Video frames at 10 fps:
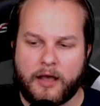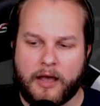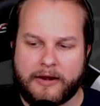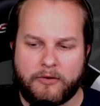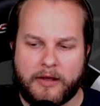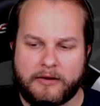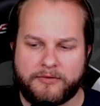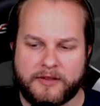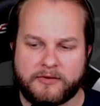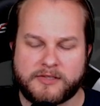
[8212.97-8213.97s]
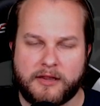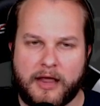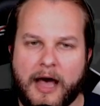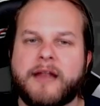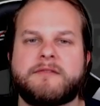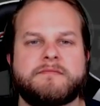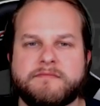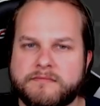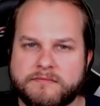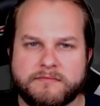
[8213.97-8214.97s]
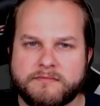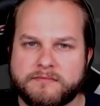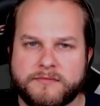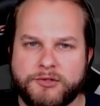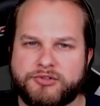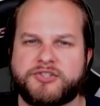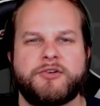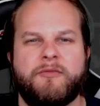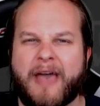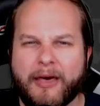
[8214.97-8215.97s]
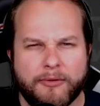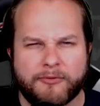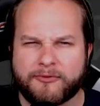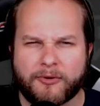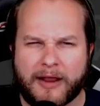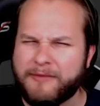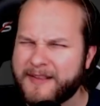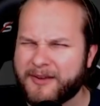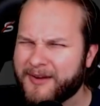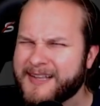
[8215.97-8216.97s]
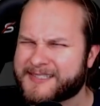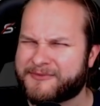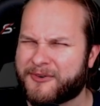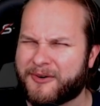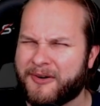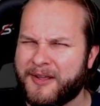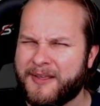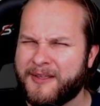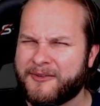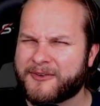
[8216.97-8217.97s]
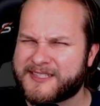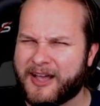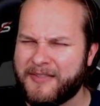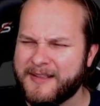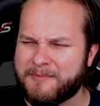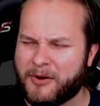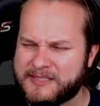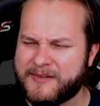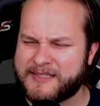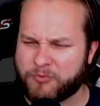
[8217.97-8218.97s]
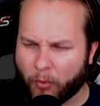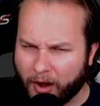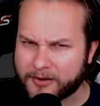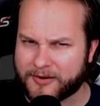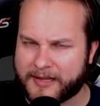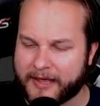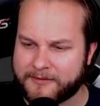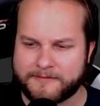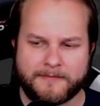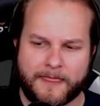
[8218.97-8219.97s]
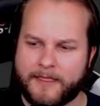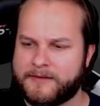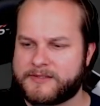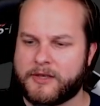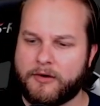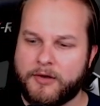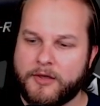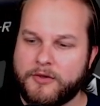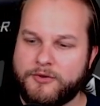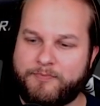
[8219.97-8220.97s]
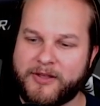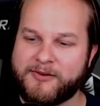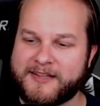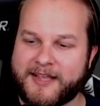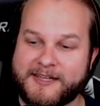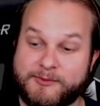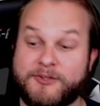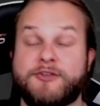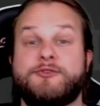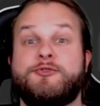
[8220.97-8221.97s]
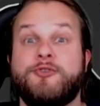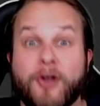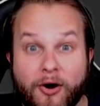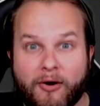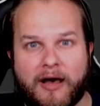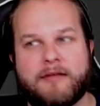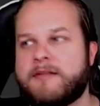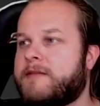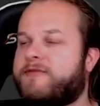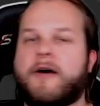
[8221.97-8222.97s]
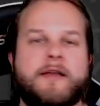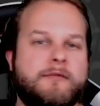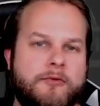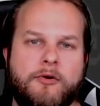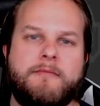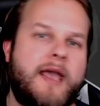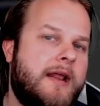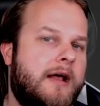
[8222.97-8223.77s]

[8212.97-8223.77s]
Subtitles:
I don't think there's a lot nutritional value for, I don't think there is for celery. I think that most of it, it's water again. So, you better eat the iceberg. Like, no, I'll eat fucking romaine.